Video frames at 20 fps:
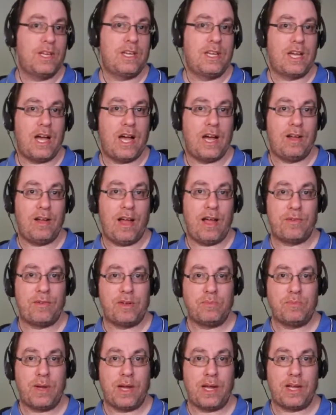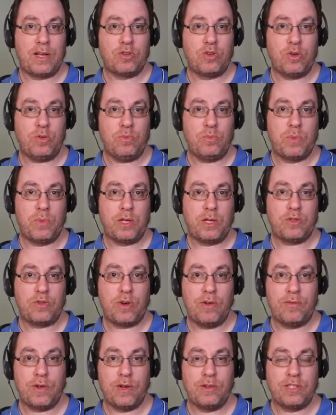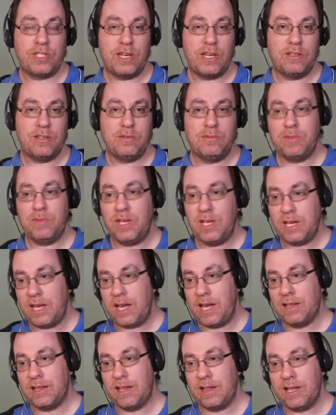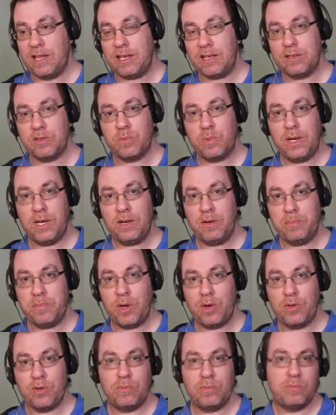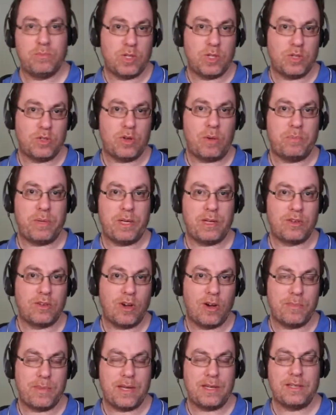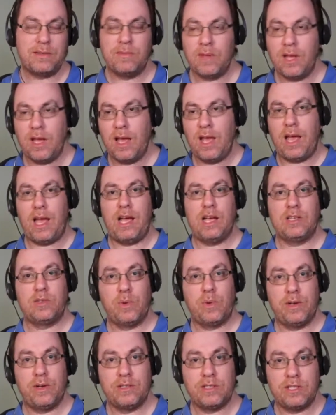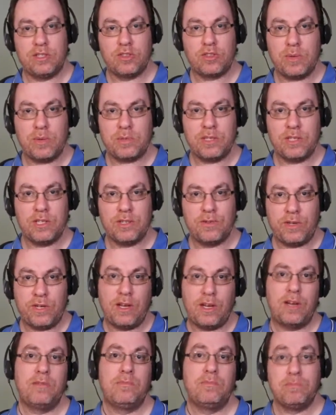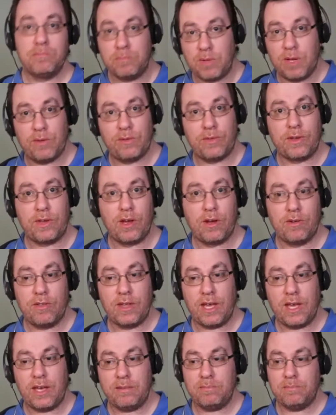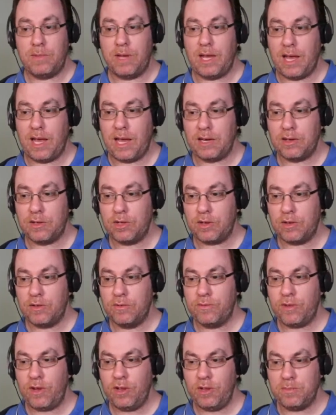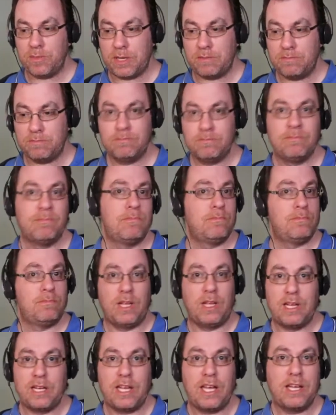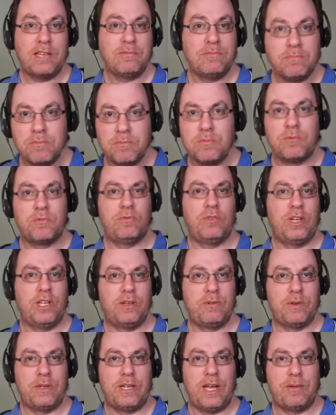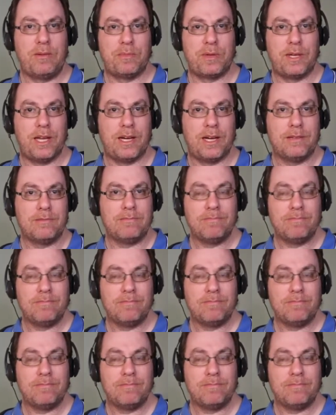I'll have in my Trovo channel in the link as well, both top pinned comment as well as the description of this video. You can go there and click on follow me. That again really would help me out.